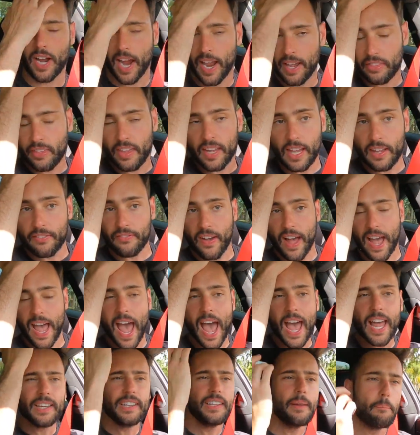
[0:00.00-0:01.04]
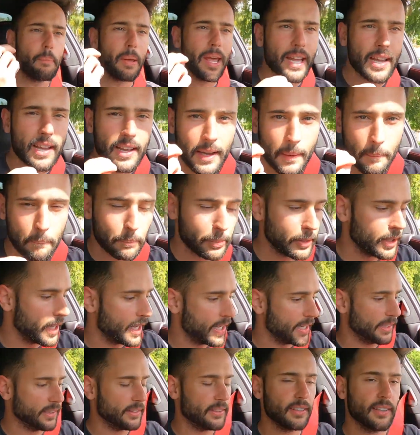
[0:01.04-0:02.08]
I think if I had to pick a
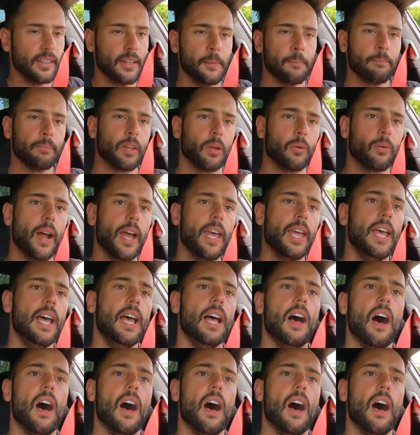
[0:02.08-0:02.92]
complaint, right?